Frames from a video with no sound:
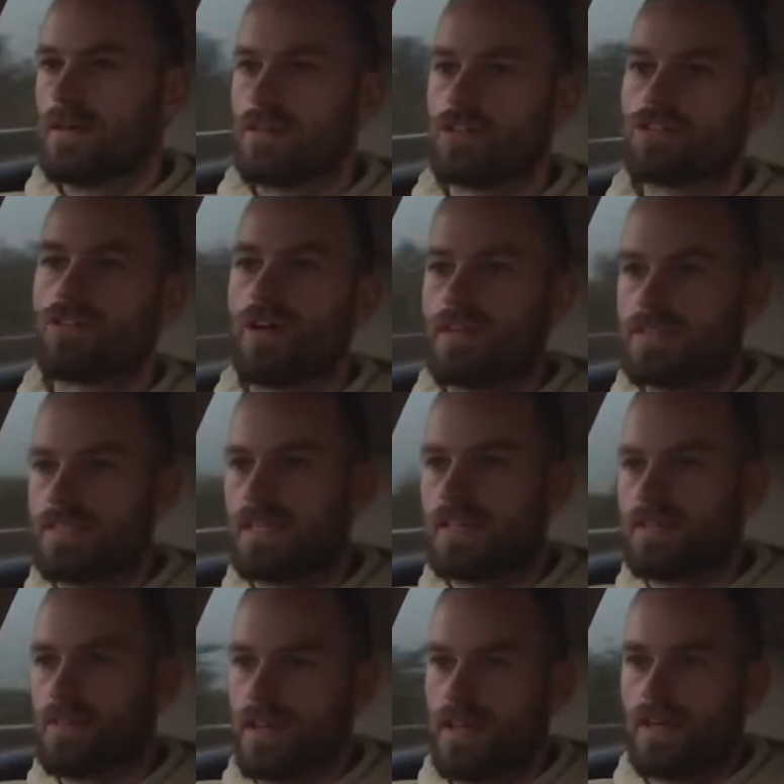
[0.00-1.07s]
the
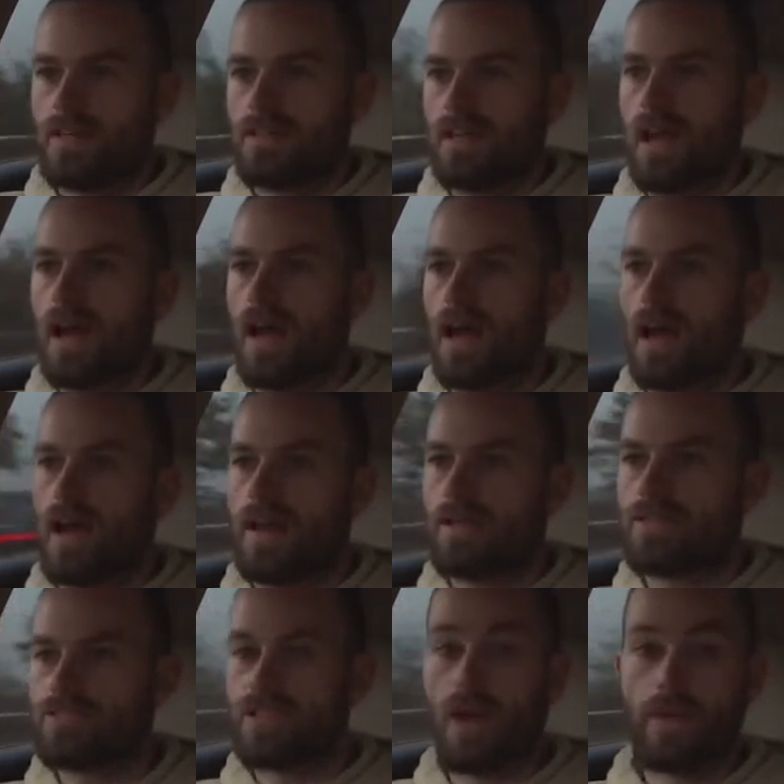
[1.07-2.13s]
criteria,
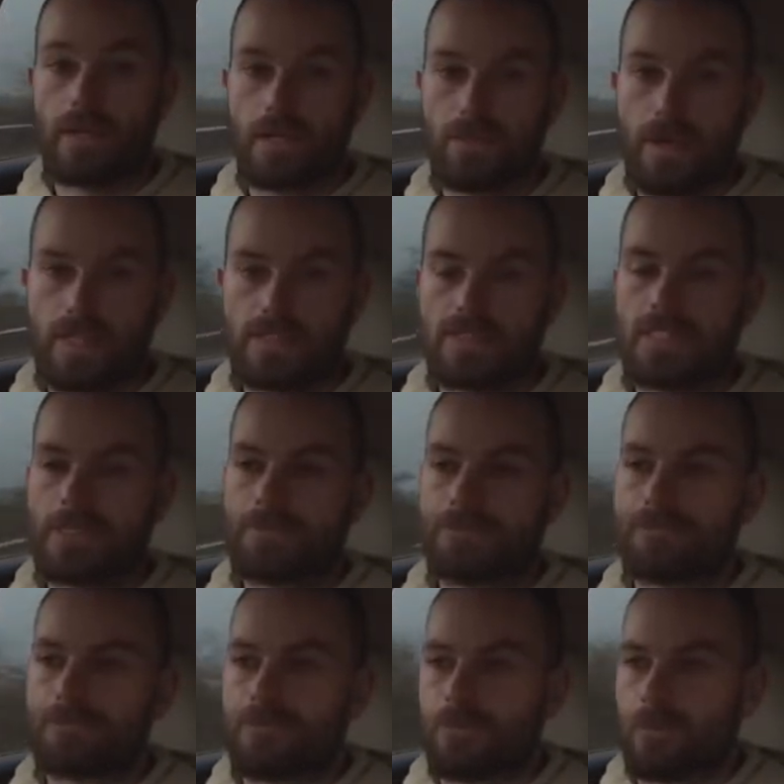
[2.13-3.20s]
is towing capacity.
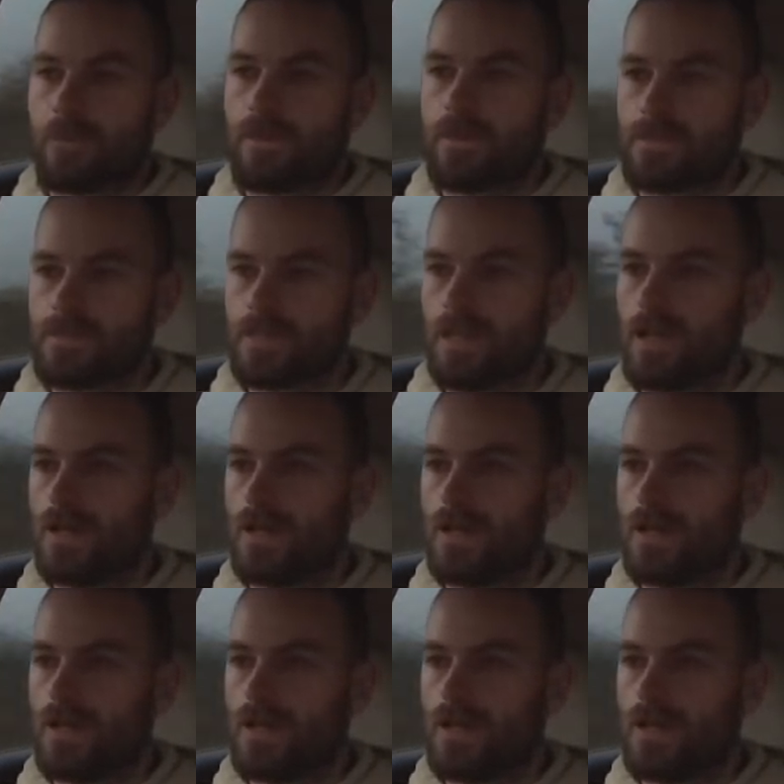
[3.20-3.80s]
So